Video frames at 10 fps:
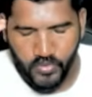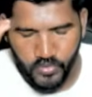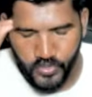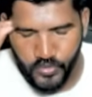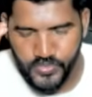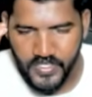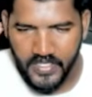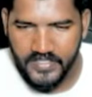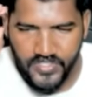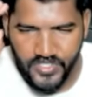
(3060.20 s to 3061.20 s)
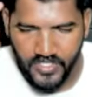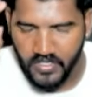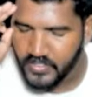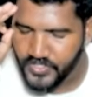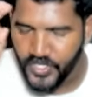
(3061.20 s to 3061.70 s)
to use a
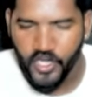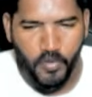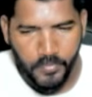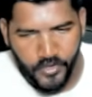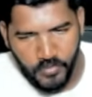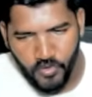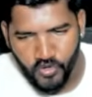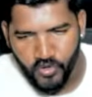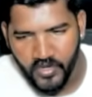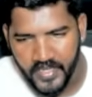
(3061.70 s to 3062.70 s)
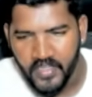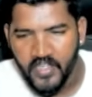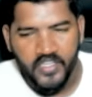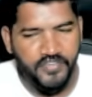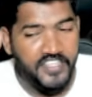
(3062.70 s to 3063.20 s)
3 component model only.
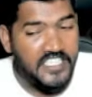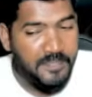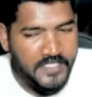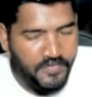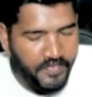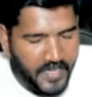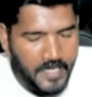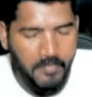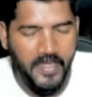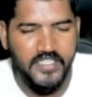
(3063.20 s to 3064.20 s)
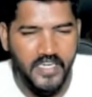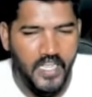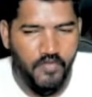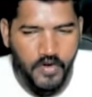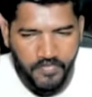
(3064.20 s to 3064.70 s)
If they specifically mentioned I
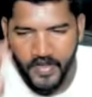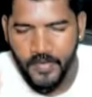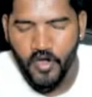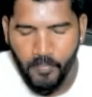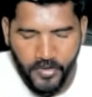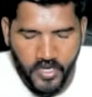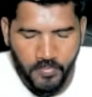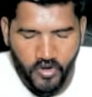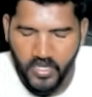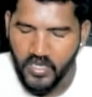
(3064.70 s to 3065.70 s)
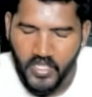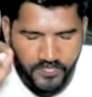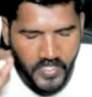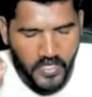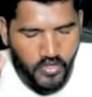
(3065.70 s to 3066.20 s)
want 5 component model,
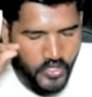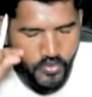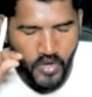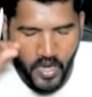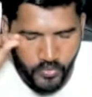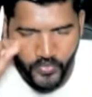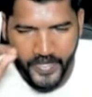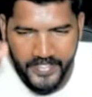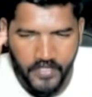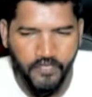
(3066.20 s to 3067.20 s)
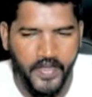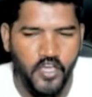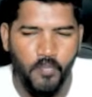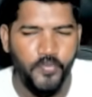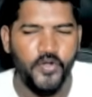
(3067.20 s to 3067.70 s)
then only you have to write that 5
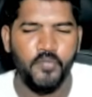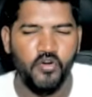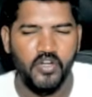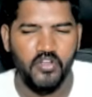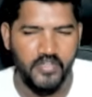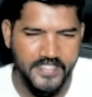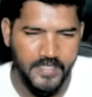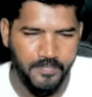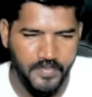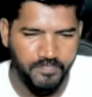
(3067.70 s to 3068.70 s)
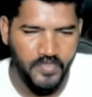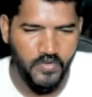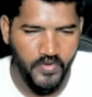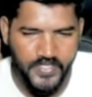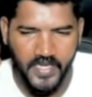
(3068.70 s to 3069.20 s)
component model concept.
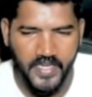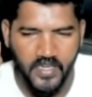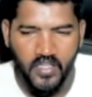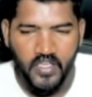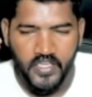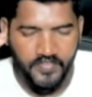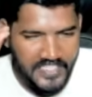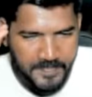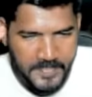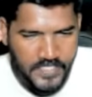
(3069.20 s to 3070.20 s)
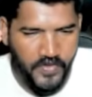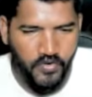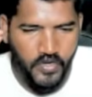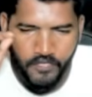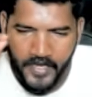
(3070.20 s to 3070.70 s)
Once again, if they specify
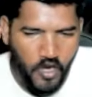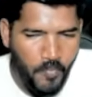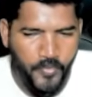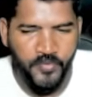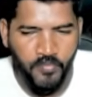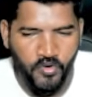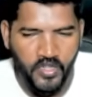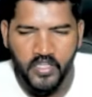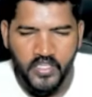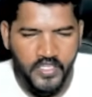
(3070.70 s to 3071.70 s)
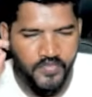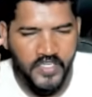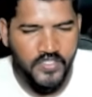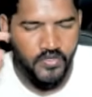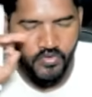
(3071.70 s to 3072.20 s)
only 5 component model, if there is
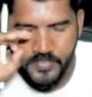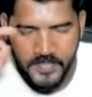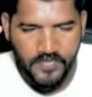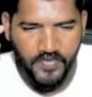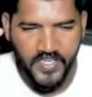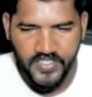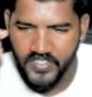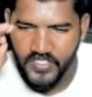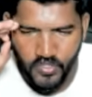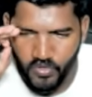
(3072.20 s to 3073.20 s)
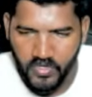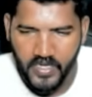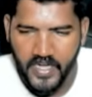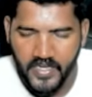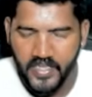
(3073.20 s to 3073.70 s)
a no specification, there is a no
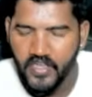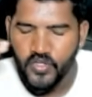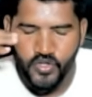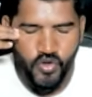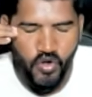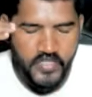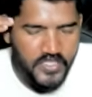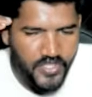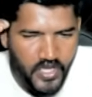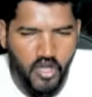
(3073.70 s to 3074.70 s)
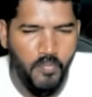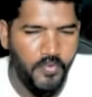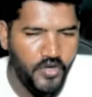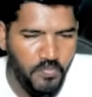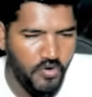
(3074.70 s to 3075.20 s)
clarity, you go with the 3
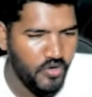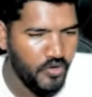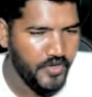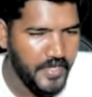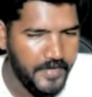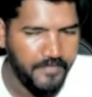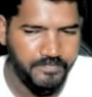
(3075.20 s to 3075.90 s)
component model only.